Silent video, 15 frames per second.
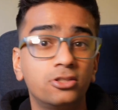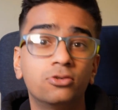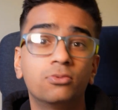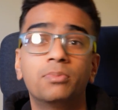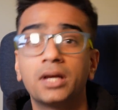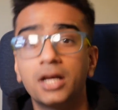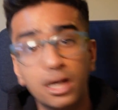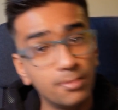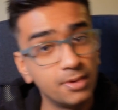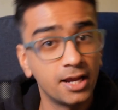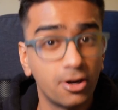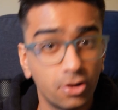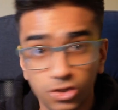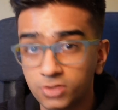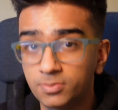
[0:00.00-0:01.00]
to become an
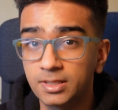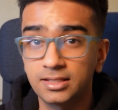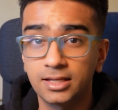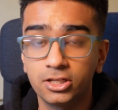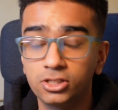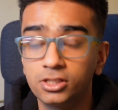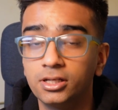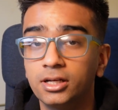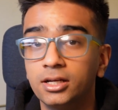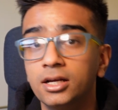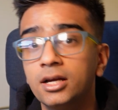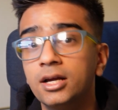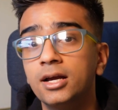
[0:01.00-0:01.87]
aerospace engineer.